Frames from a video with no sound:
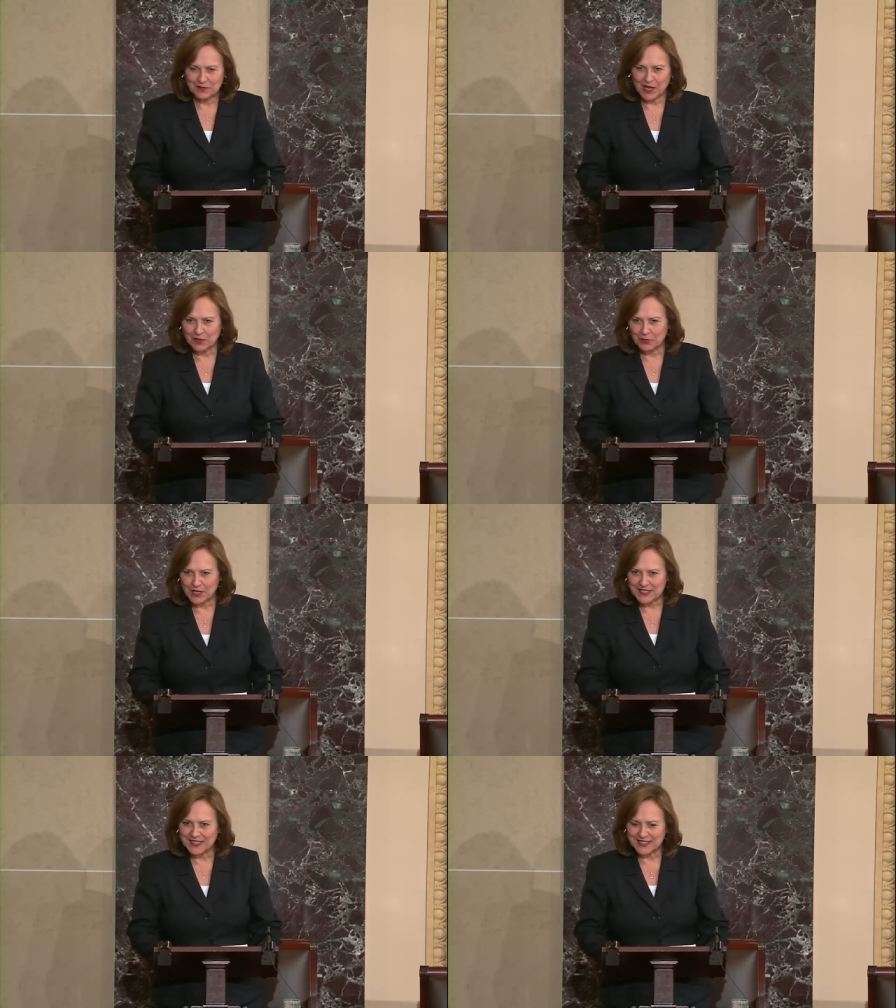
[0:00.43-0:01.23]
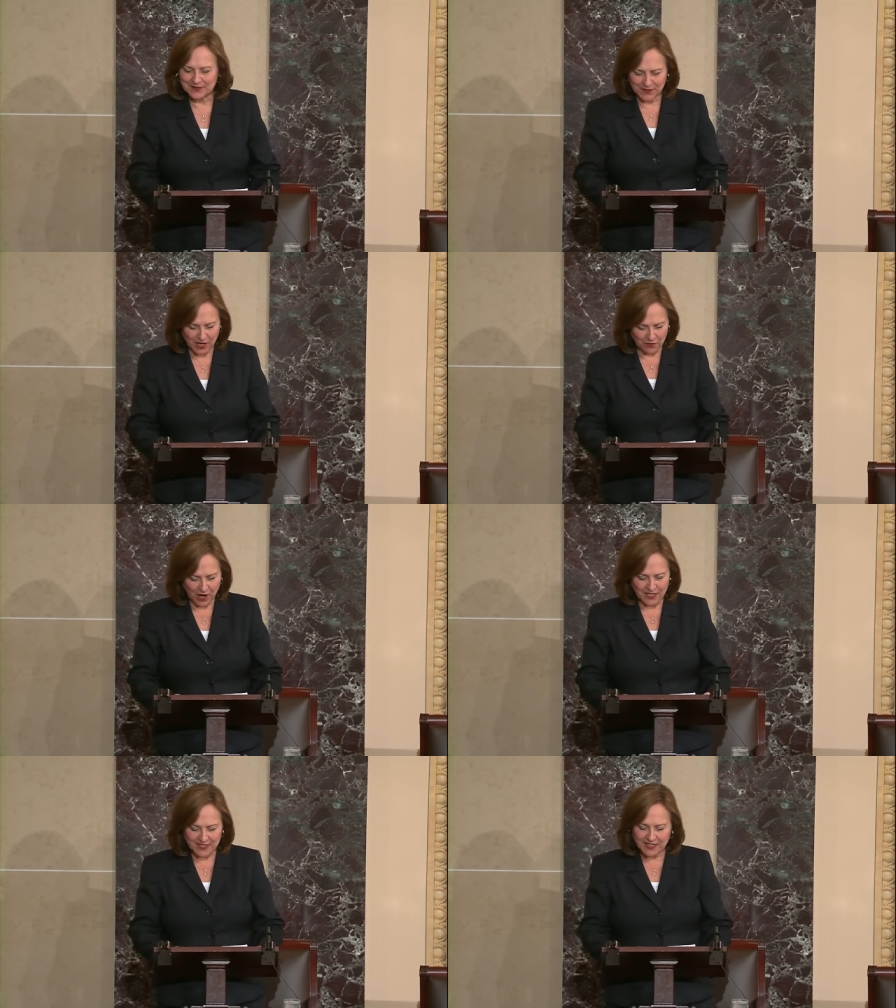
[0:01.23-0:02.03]
Madam President, I
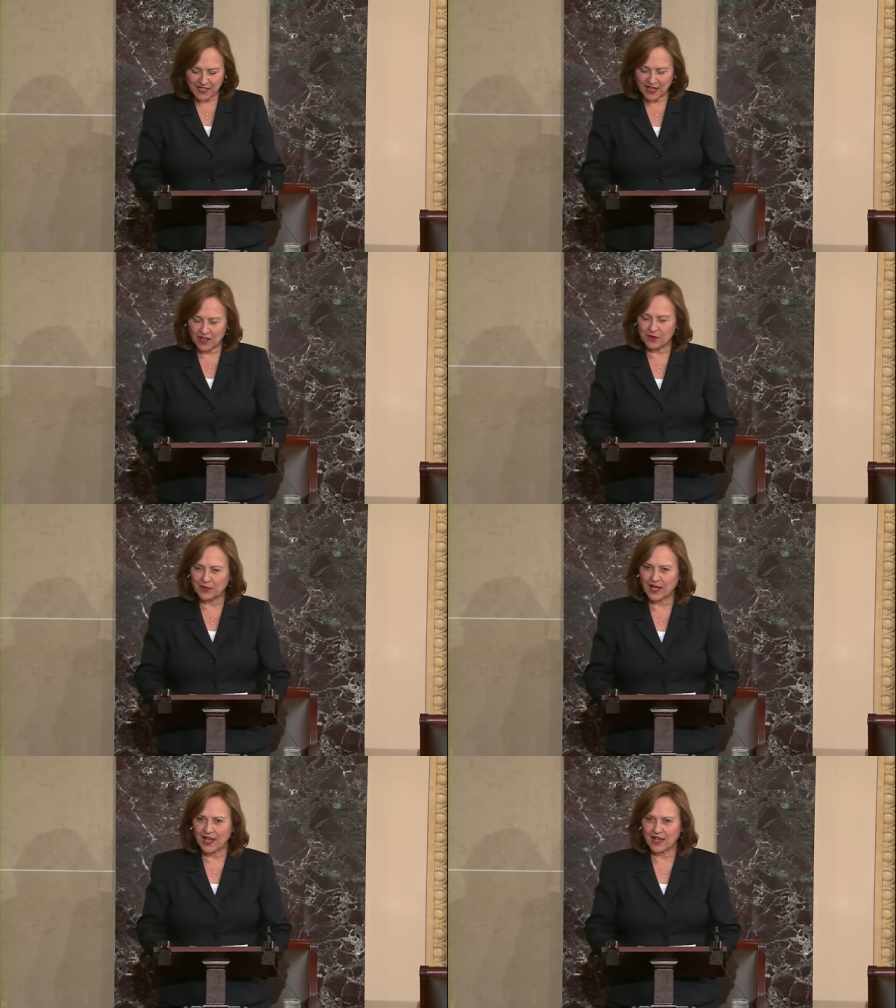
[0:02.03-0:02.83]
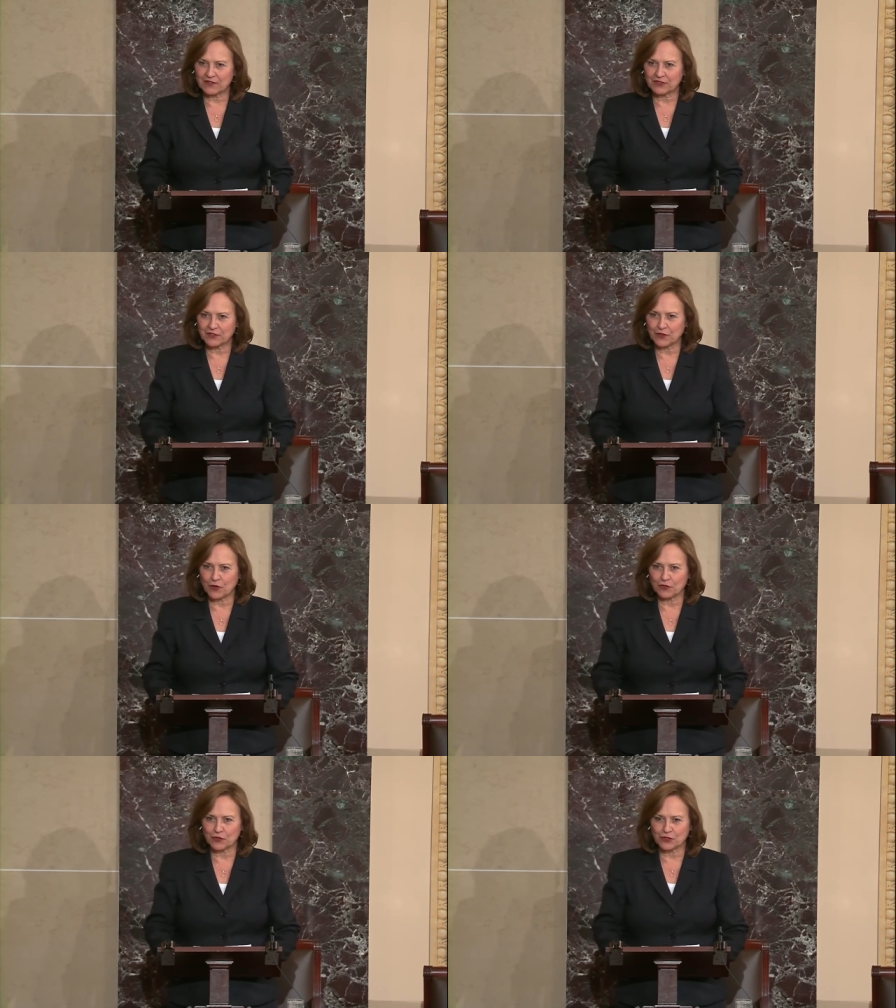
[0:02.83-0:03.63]
rise today on behalf of
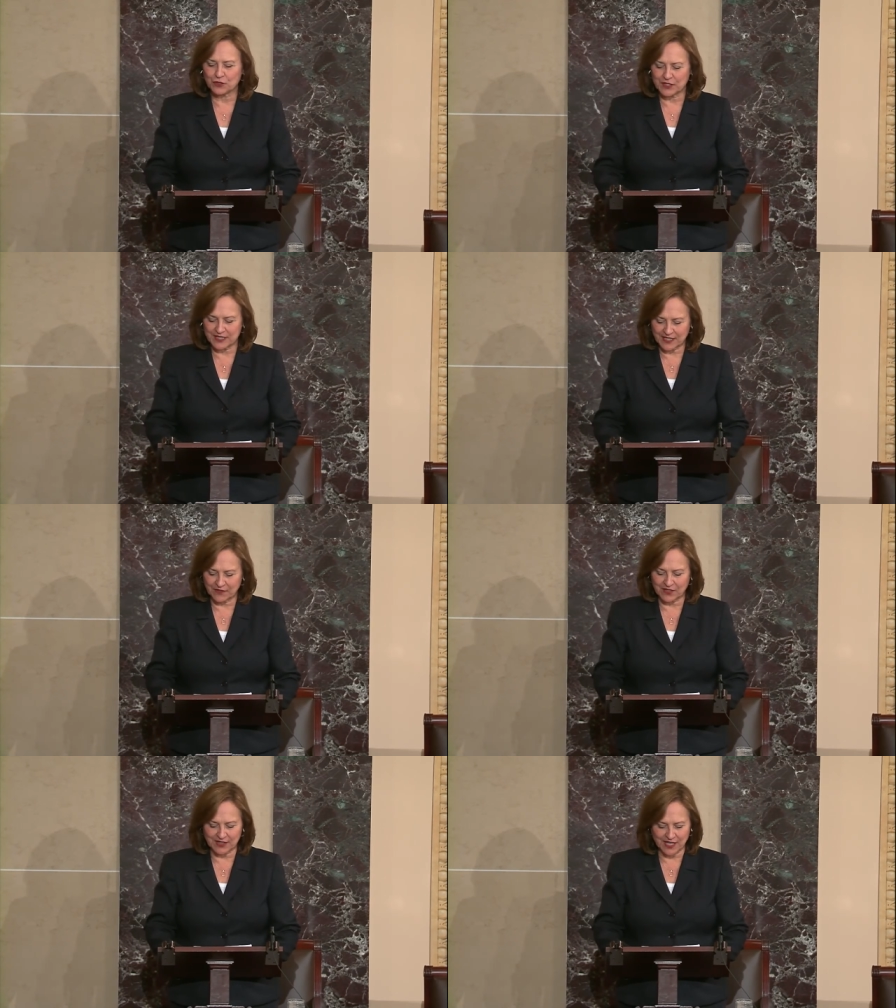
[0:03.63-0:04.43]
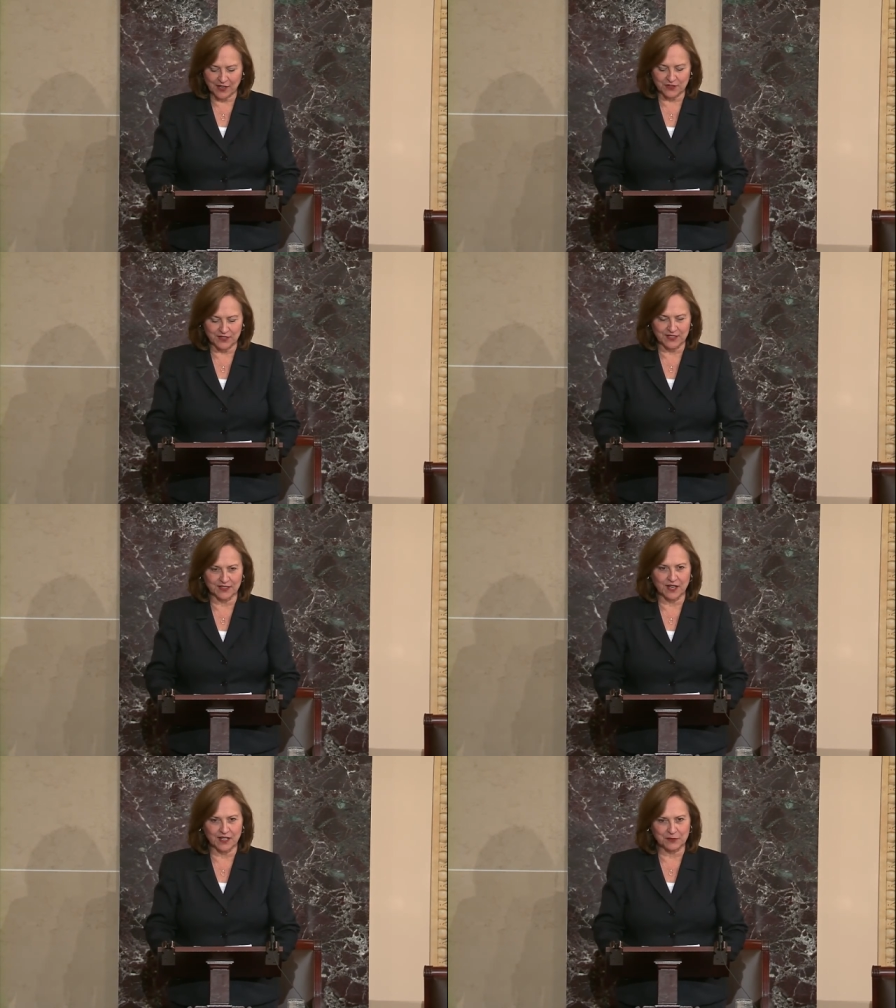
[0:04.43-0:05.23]
over
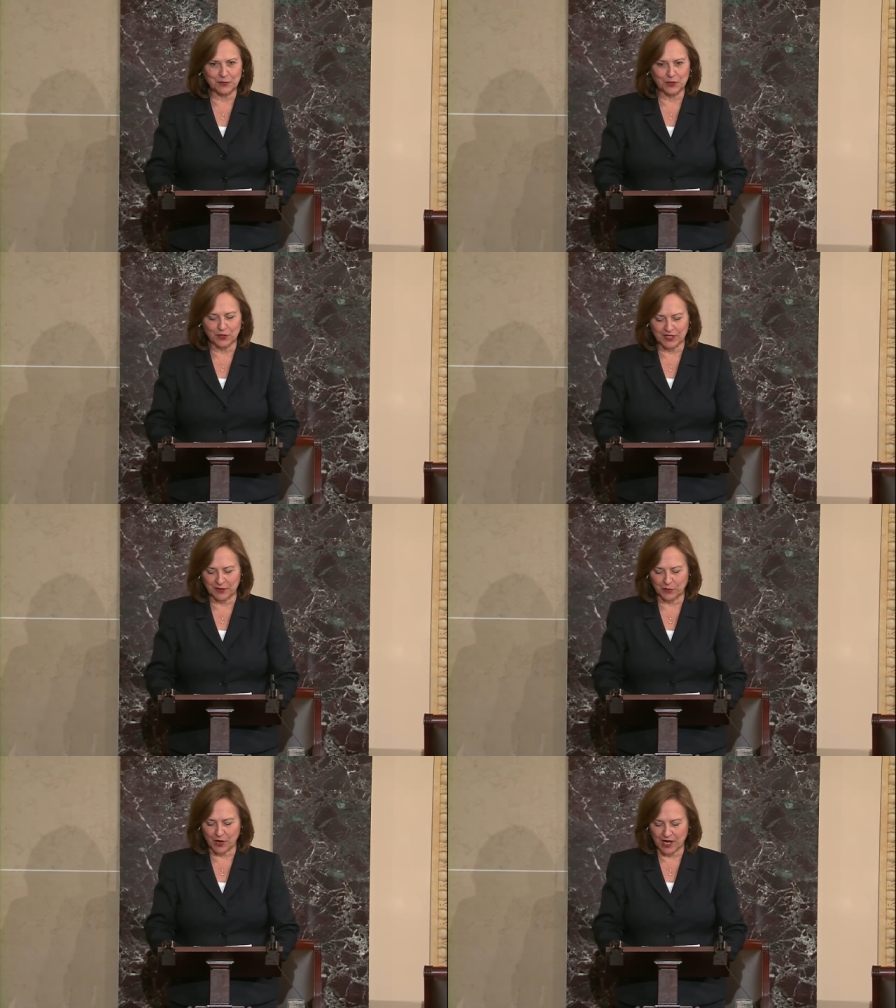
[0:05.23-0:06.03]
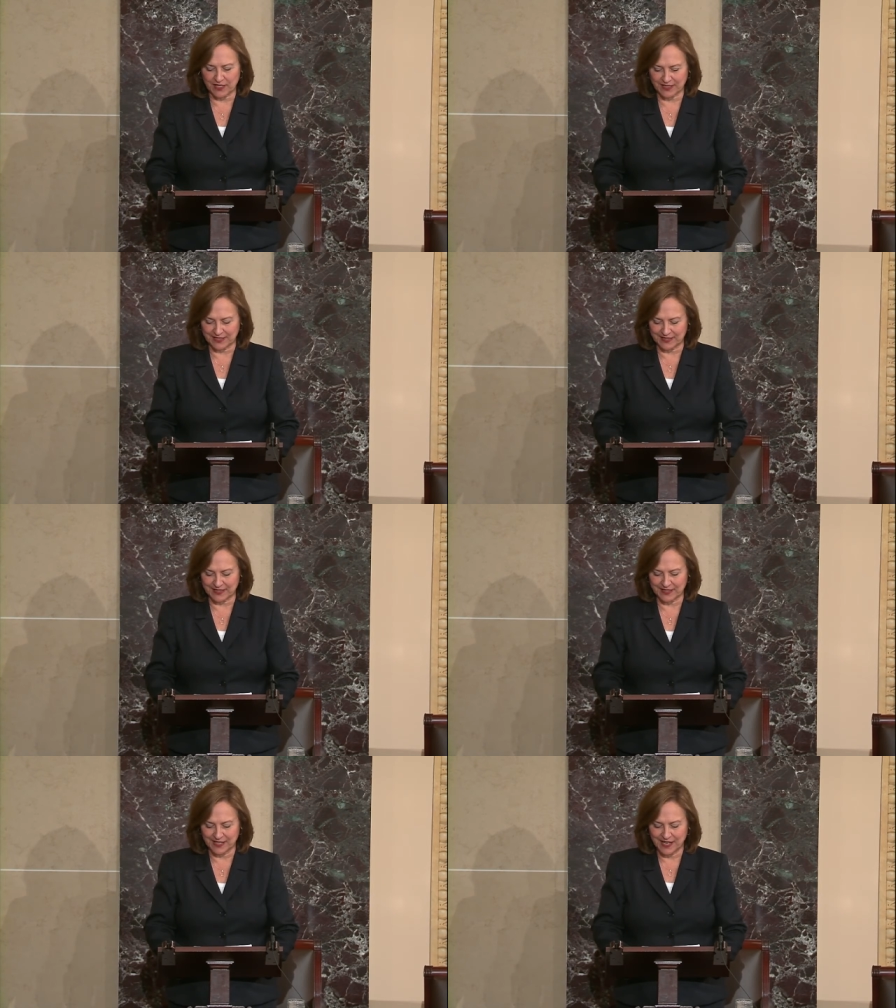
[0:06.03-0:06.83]
37,000 unemployed Nebraskans